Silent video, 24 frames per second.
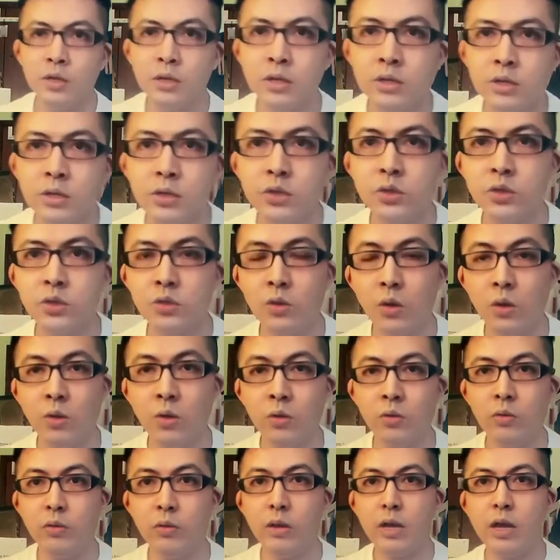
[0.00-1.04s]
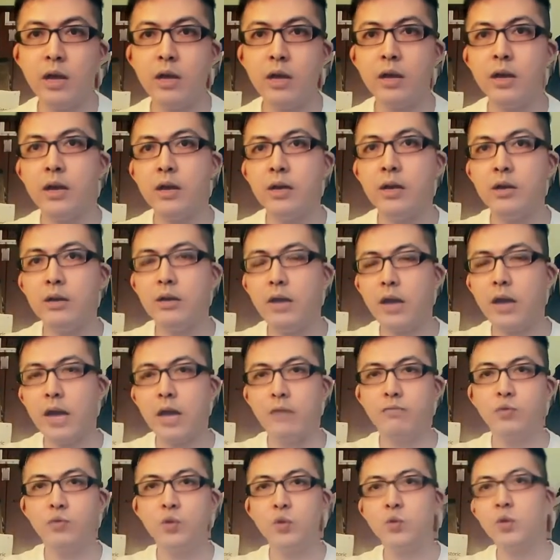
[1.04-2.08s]
So
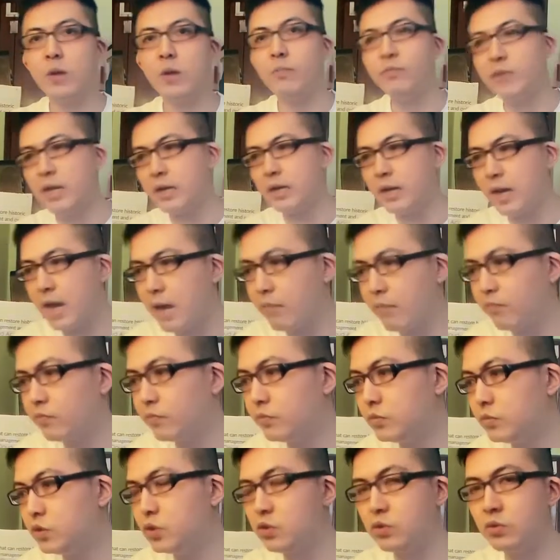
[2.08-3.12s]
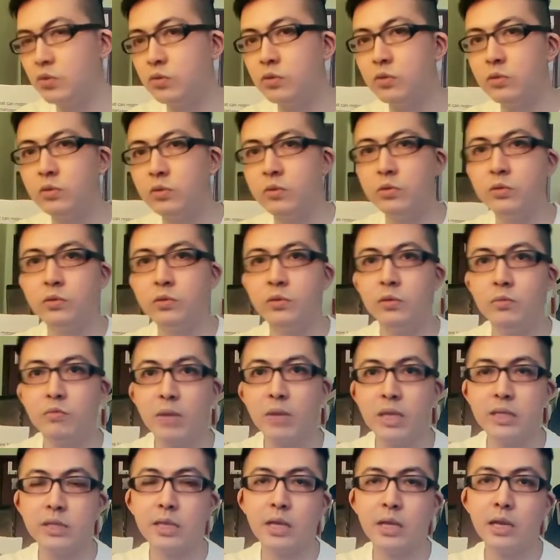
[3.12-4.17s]
I've swapped that up to
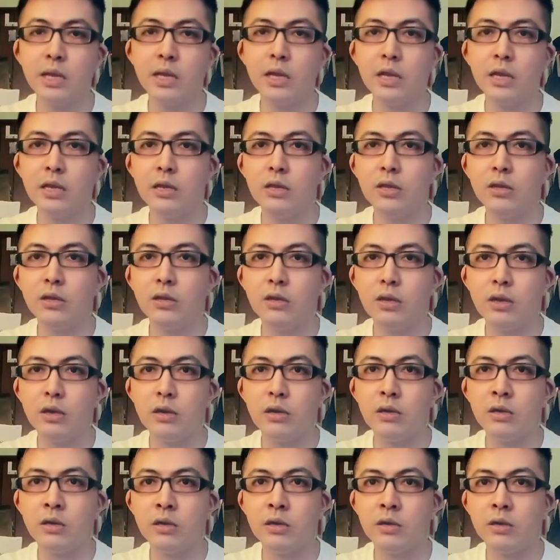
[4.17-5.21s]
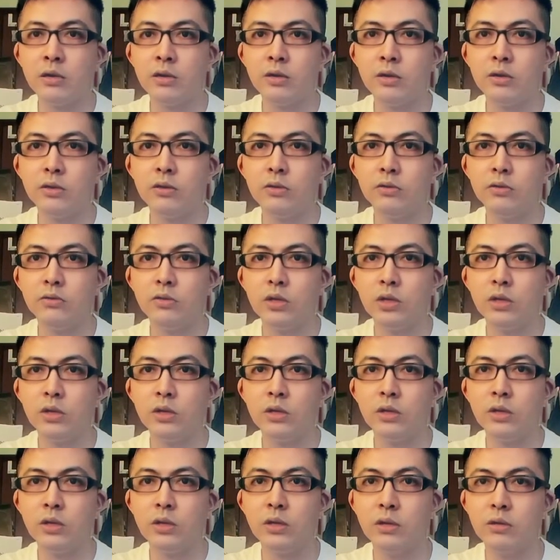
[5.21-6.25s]
basically
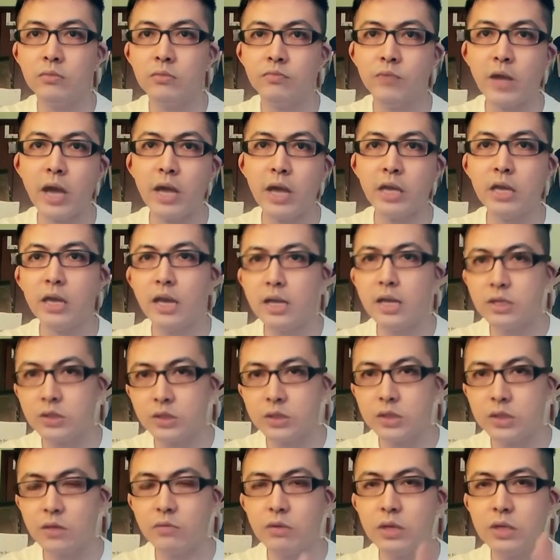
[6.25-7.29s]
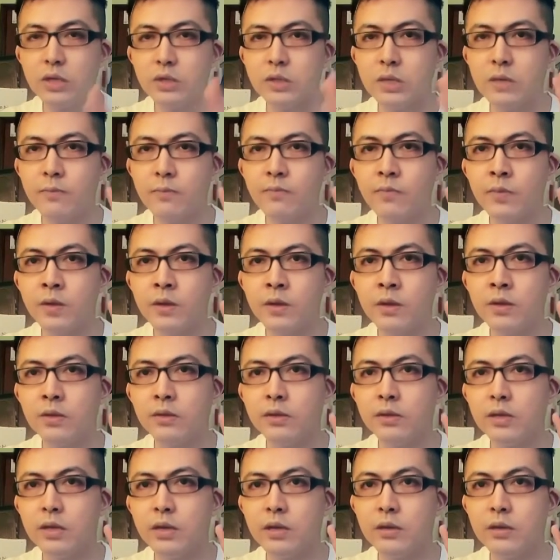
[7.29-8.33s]
the higher end series,
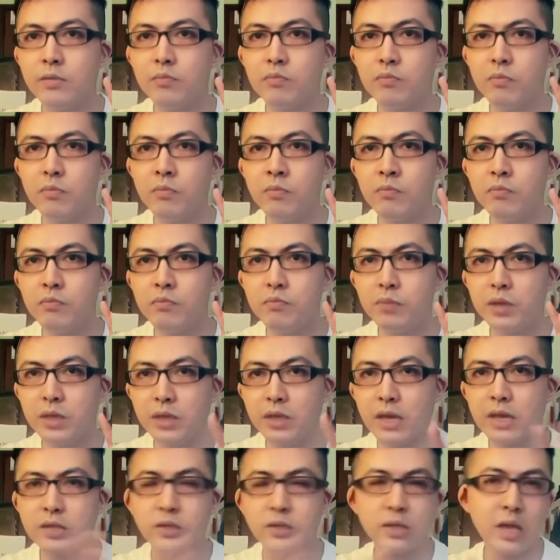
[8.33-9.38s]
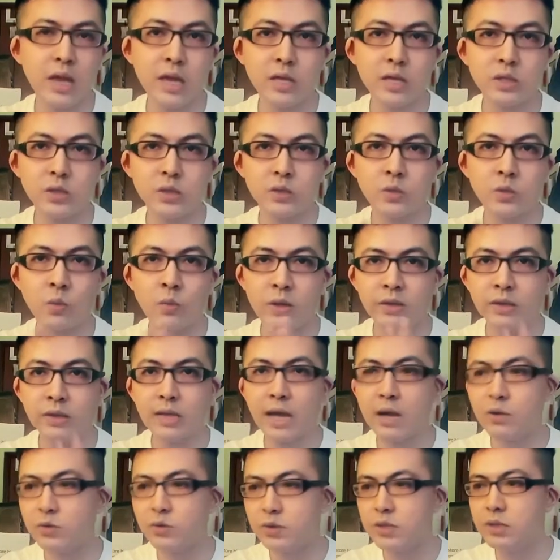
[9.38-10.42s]
the
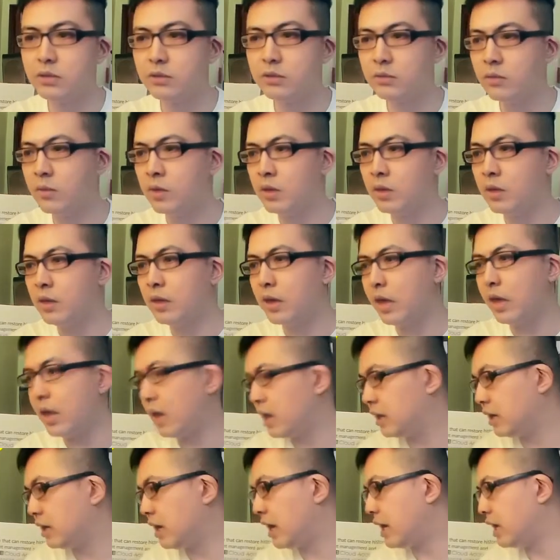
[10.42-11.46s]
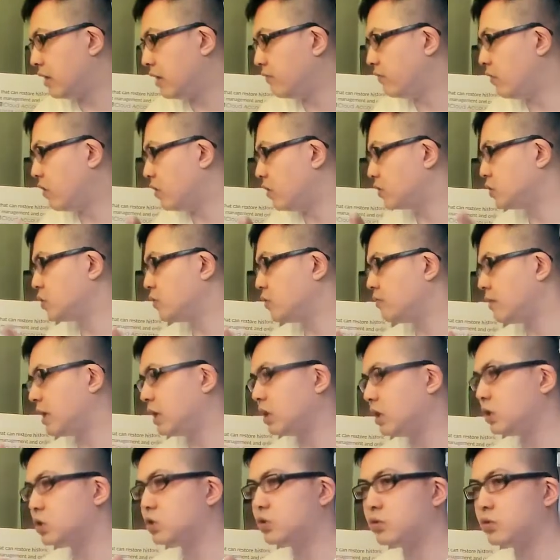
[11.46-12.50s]
PX-S1000, and I have also
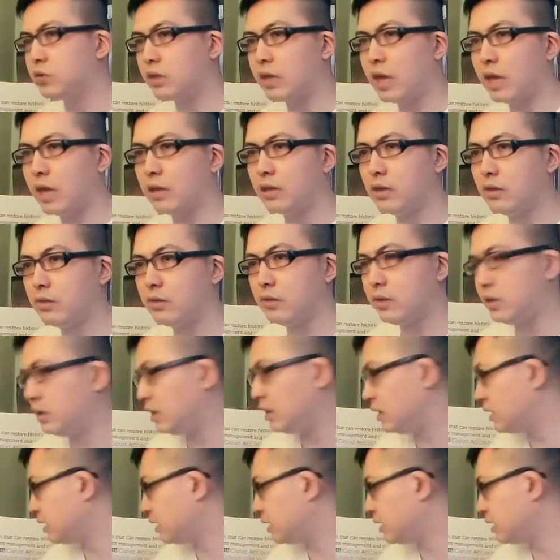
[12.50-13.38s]
managed to get the